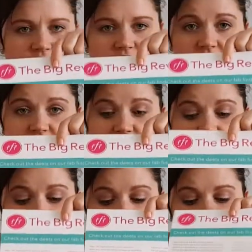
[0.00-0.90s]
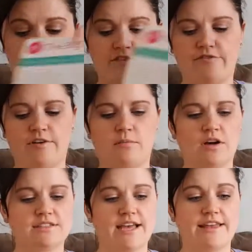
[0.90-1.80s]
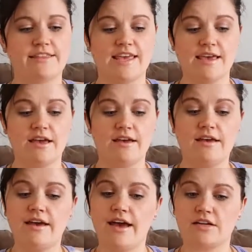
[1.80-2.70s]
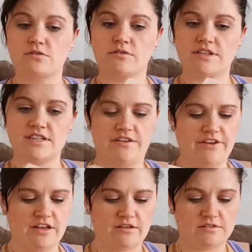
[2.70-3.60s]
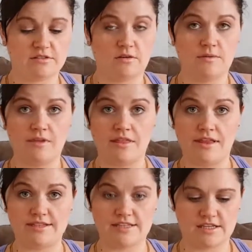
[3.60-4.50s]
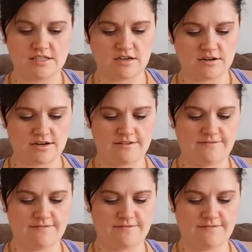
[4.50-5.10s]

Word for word: everything that's in the FabFitFun box and the actual retail value. So let's get started.